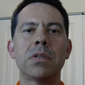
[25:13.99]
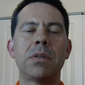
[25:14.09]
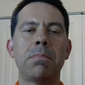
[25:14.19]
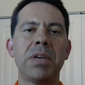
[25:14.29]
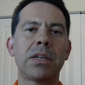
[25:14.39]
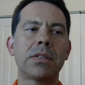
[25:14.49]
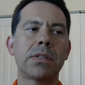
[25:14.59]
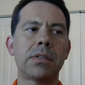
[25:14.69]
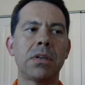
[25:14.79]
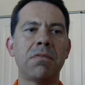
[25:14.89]
is the
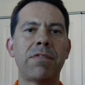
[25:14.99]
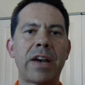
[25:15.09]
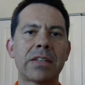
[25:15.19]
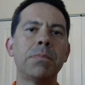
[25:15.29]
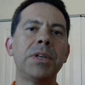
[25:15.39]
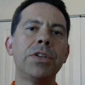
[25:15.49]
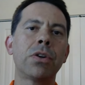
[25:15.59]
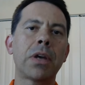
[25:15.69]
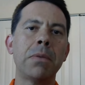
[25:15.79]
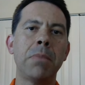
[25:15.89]
biggest investment
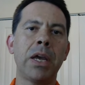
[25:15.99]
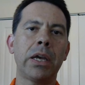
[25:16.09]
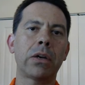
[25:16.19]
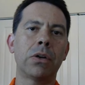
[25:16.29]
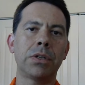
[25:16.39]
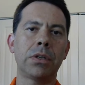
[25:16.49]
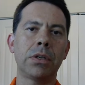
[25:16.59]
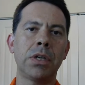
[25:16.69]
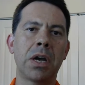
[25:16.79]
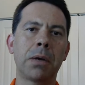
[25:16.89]
you can make on
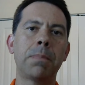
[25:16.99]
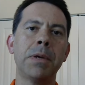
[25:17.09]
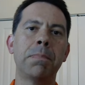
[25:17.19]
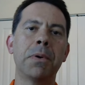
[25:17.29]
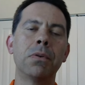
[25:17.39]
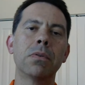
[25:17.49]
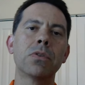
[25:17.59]
young people.